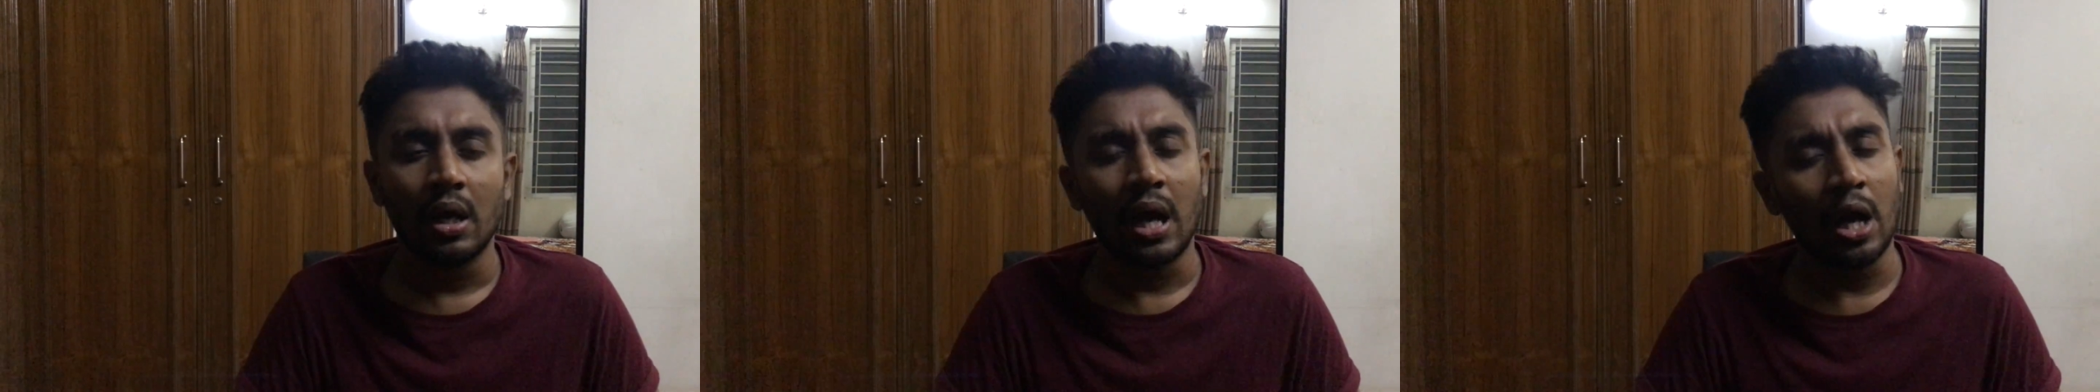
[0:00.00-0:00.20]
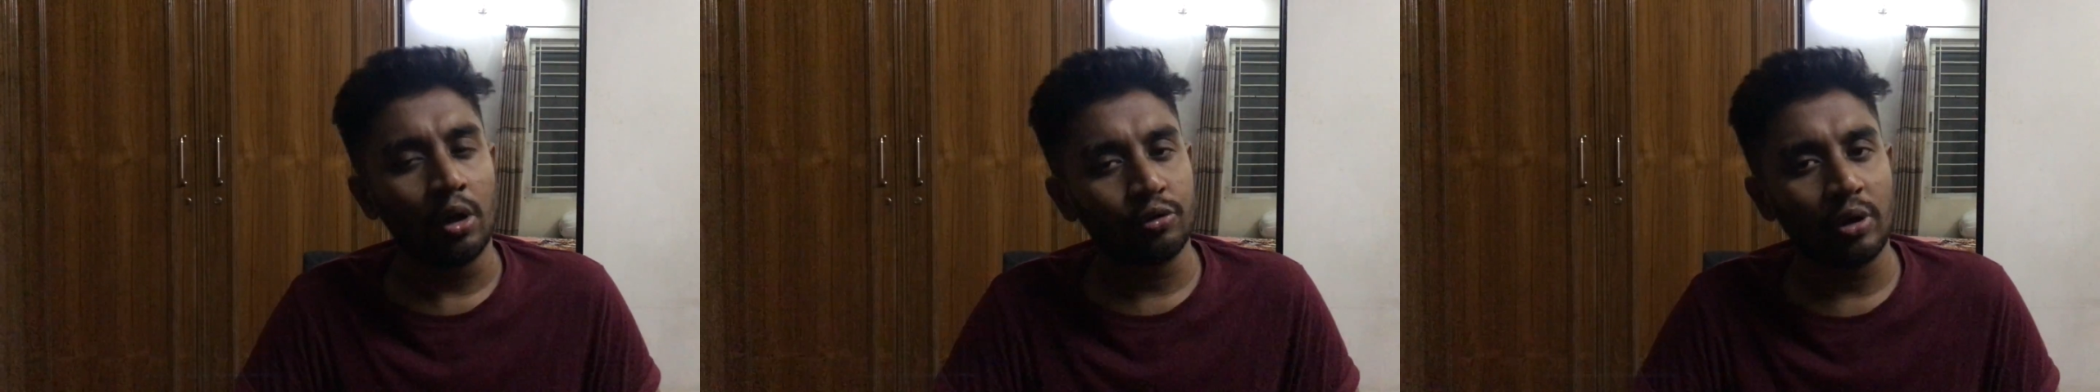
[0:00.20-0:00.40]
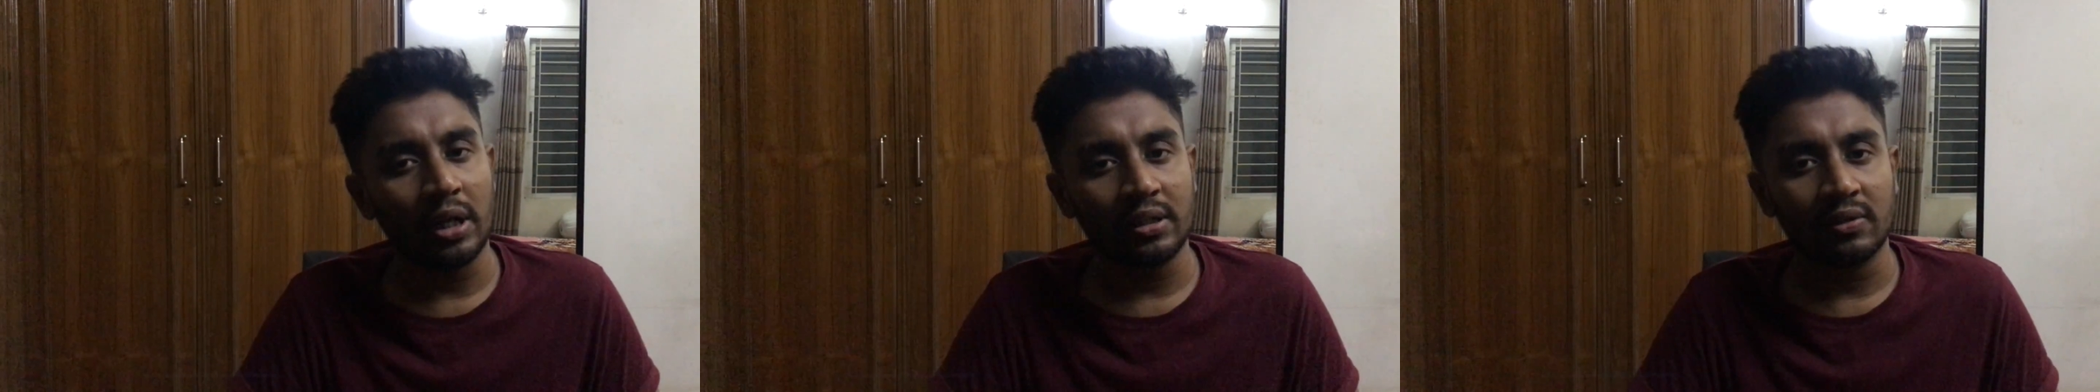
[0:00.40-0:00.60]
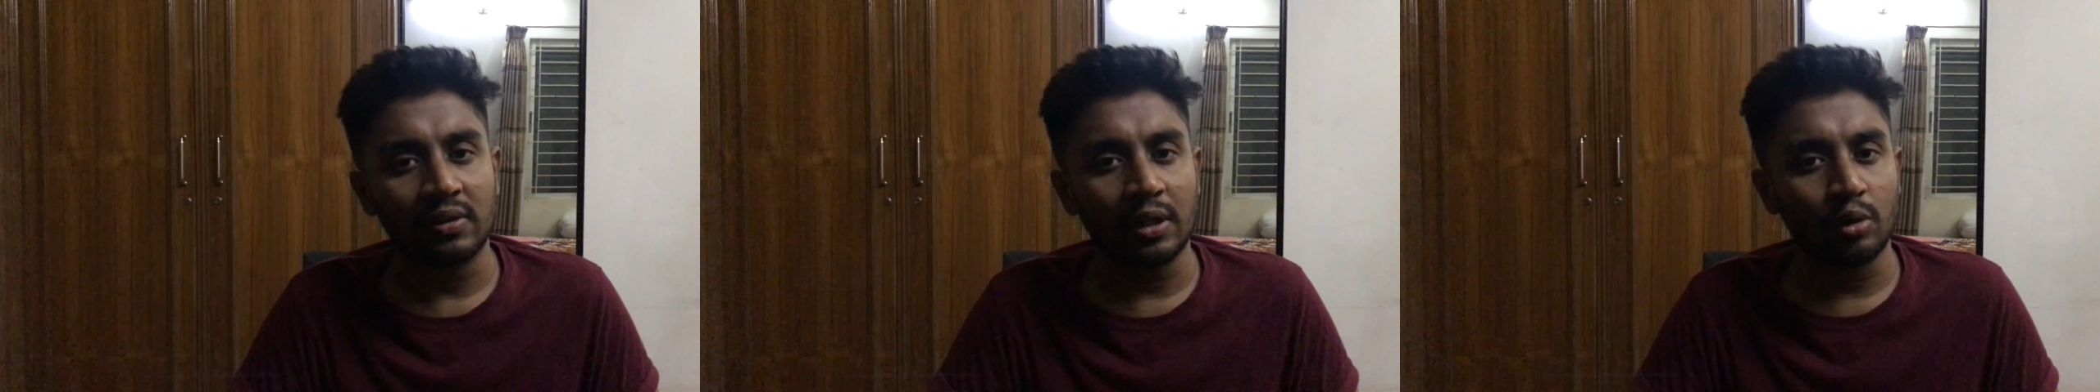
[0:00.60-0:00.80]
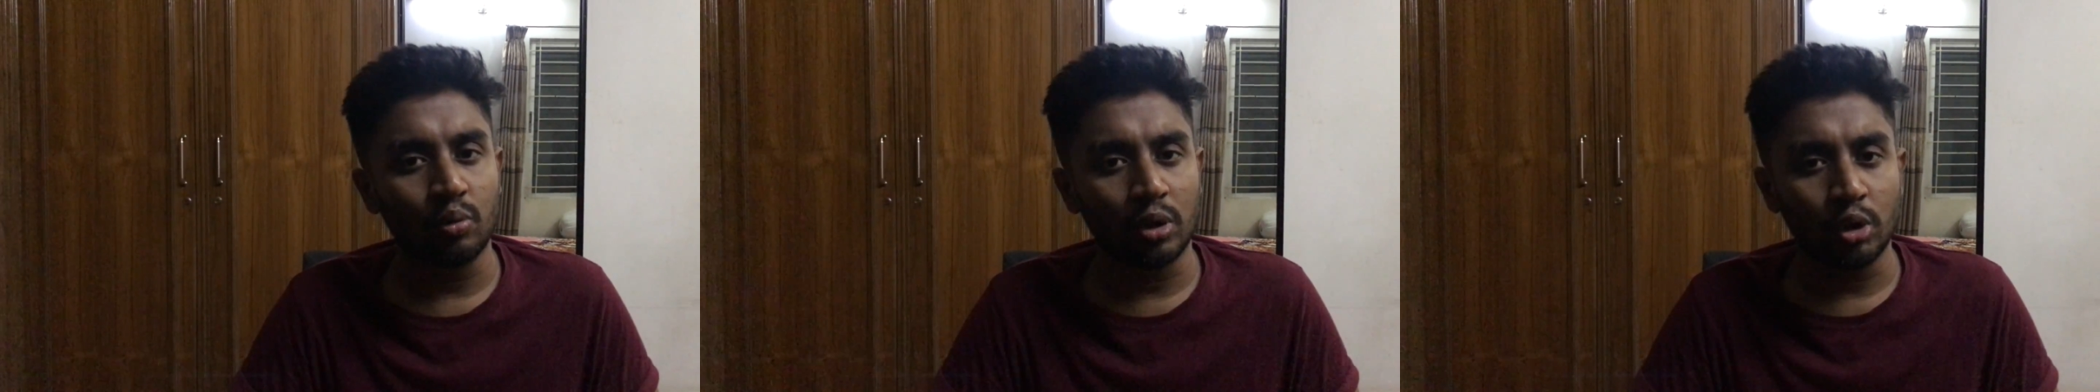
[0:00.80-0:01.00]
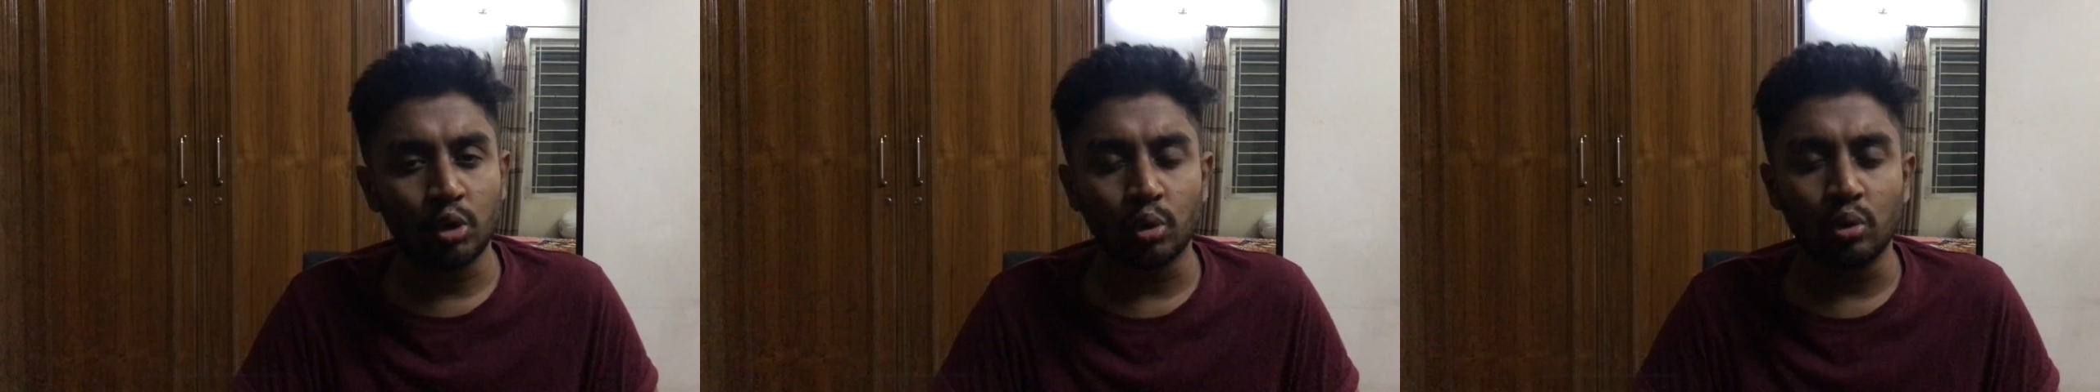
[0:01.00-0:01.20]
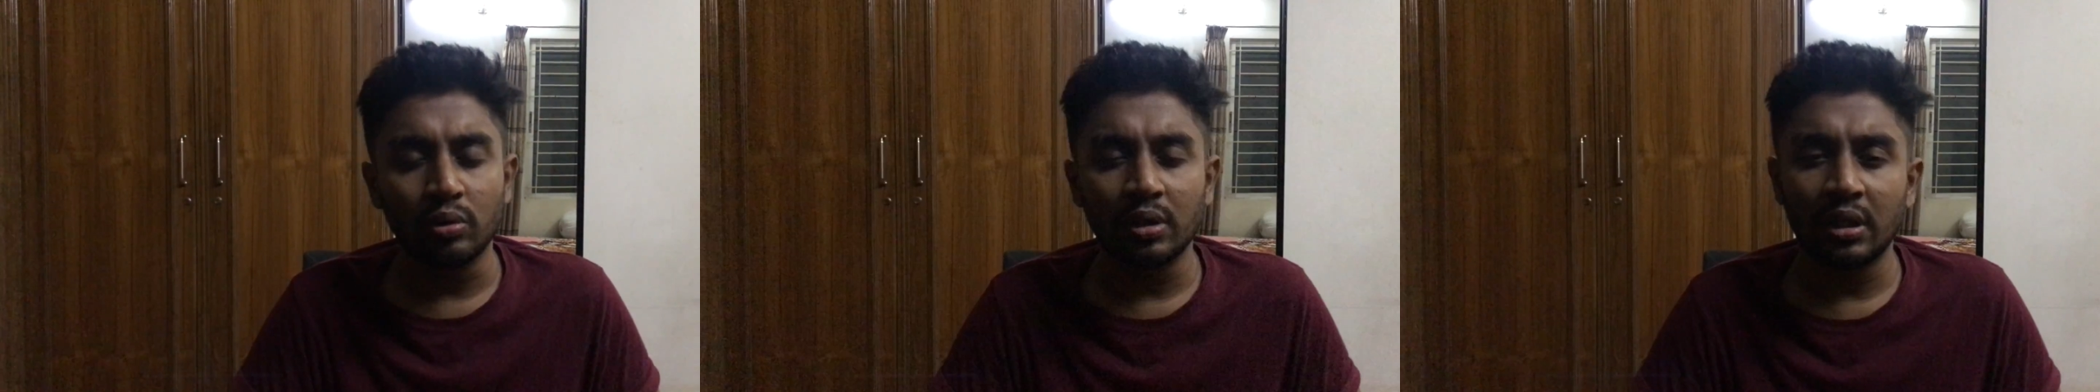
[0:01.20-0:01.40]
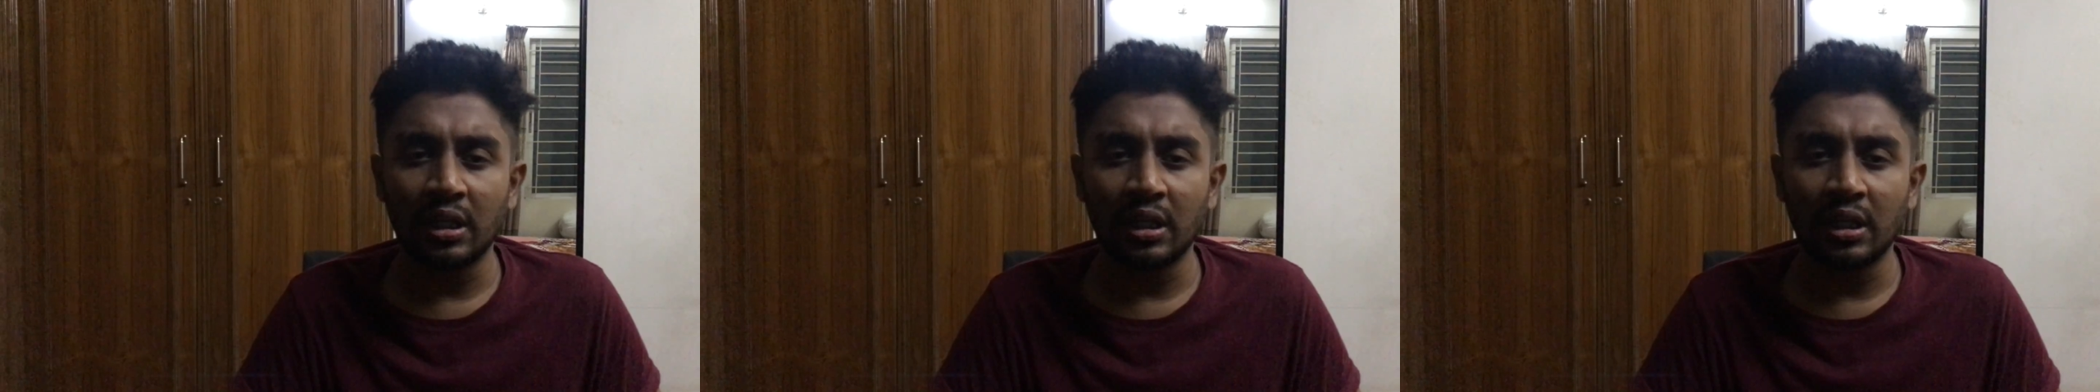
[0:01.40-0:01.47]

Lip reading: I also like the second one too.